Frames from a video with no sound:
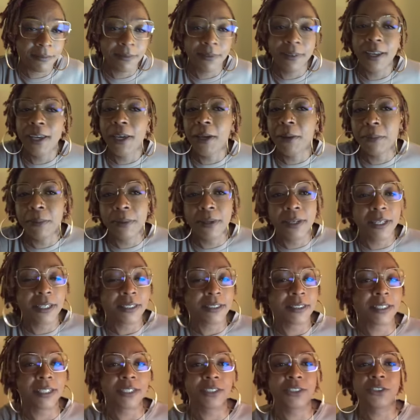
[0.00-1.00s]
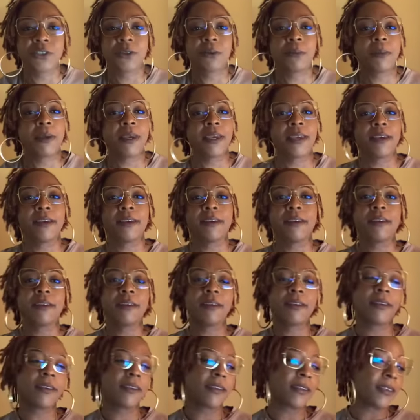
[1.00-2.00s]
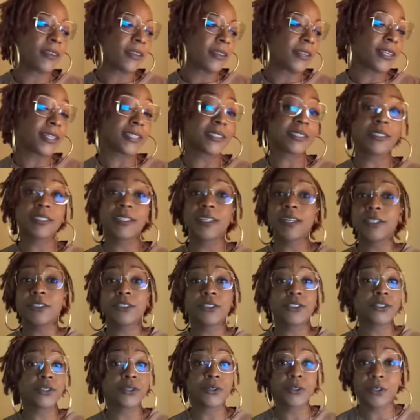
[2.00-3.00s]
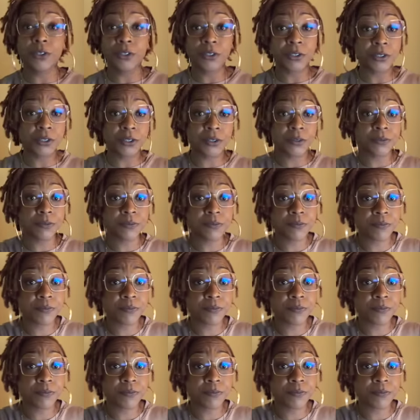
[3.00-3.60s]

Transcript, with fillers: Baby, that's not your man. That's not your girl.